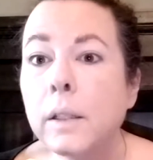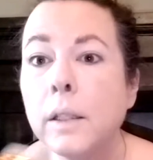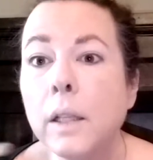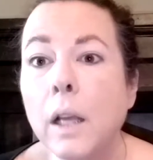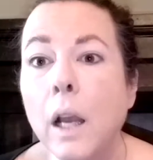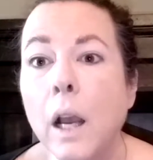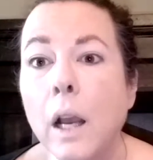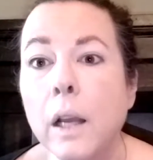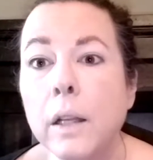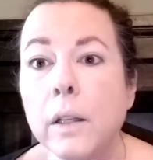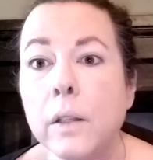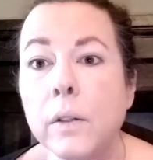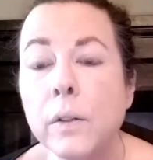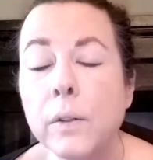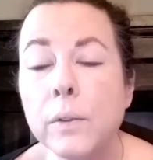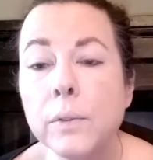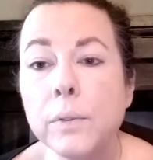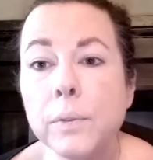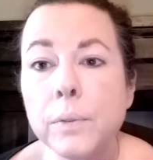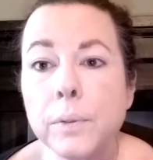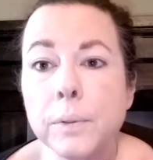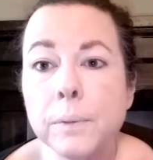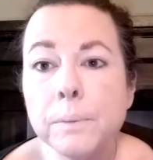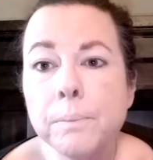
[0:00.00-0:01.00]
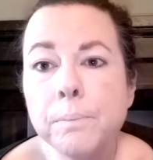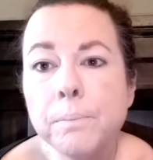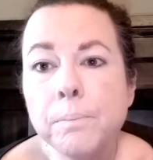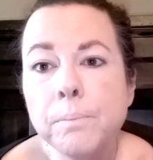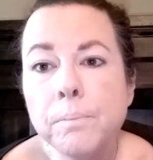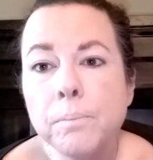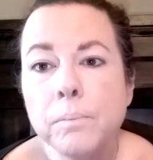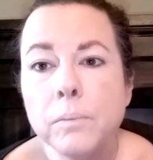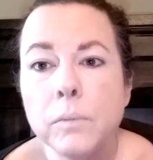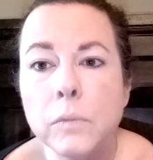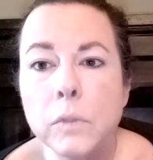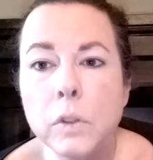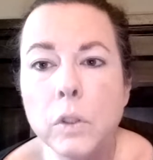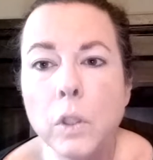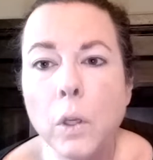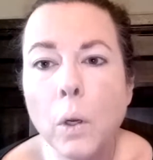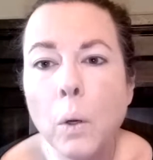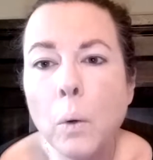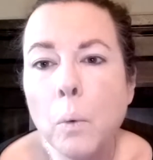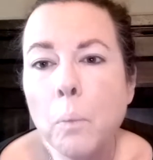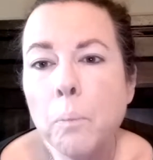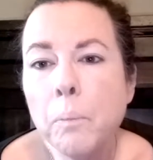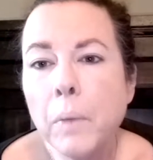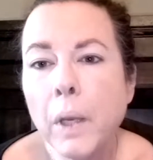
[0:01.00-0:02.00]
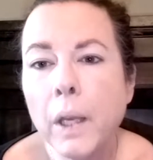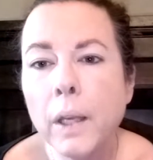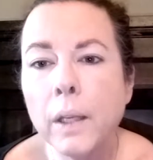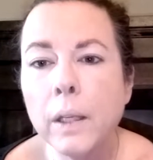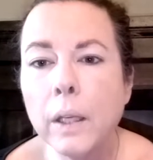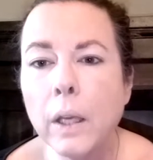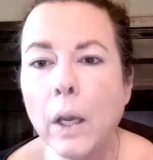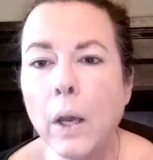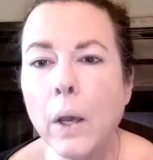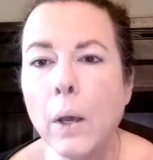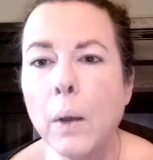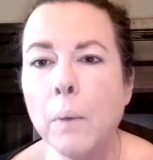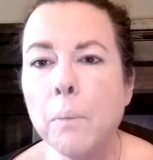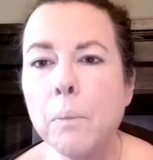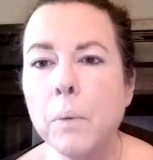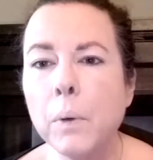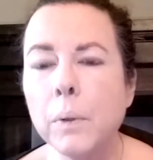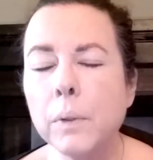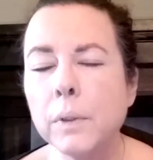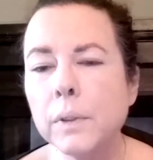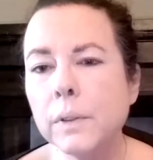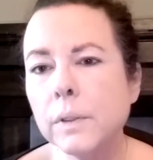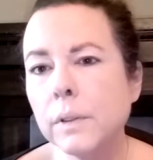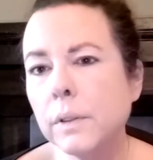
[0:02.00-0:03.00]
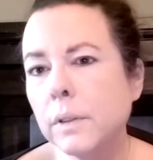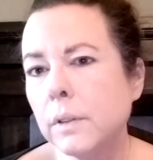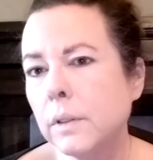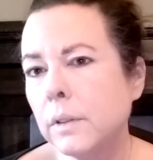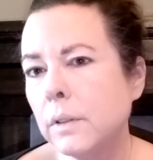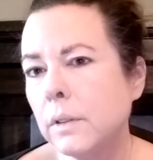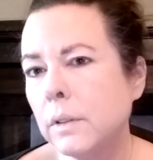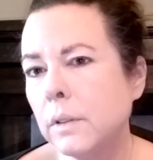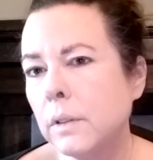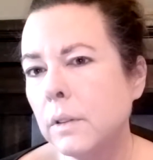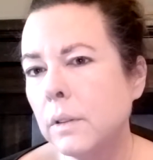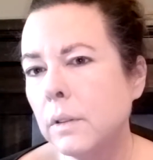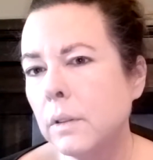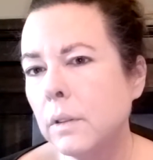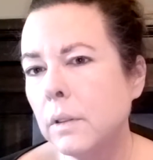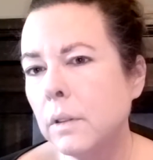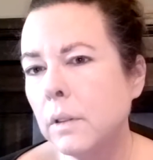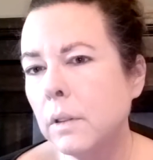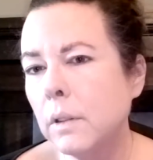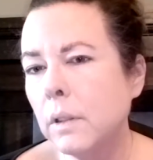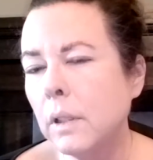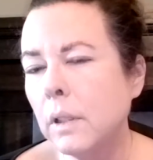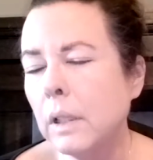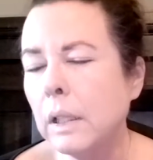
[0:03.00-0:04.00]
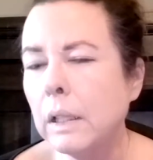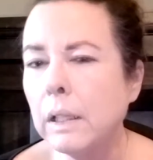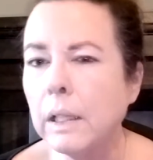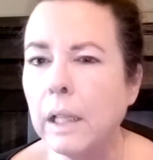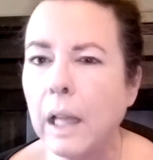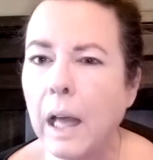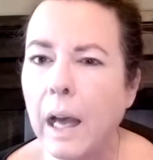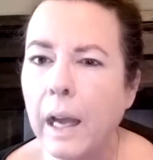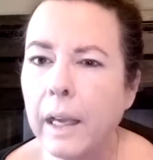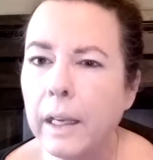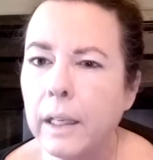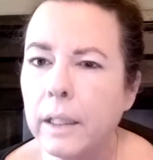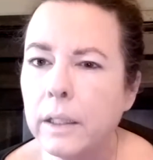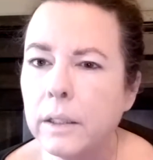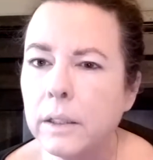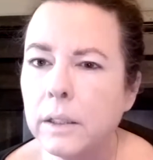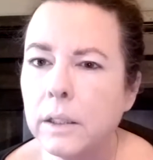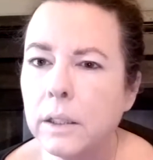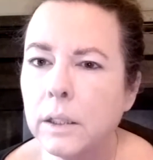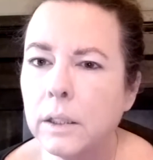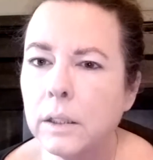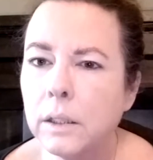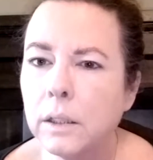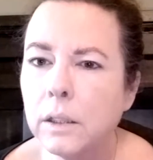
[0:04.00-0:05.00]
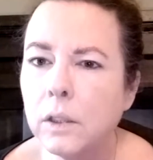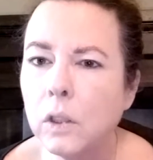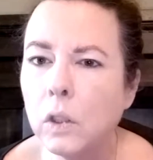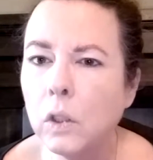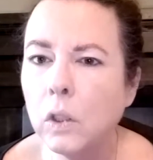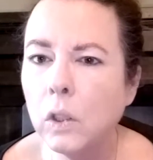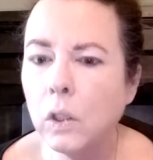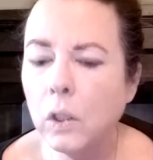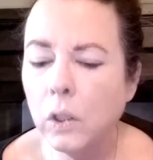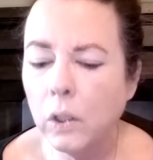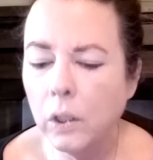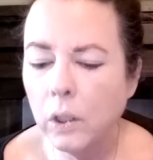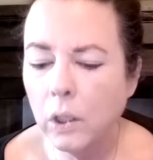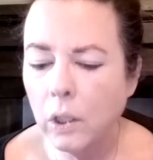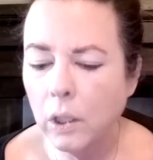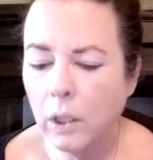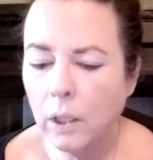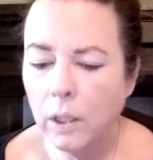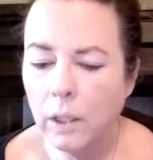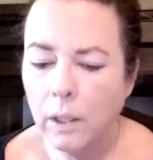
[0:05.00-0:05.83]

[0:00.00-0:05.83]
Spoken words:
kind of no makeup, light look.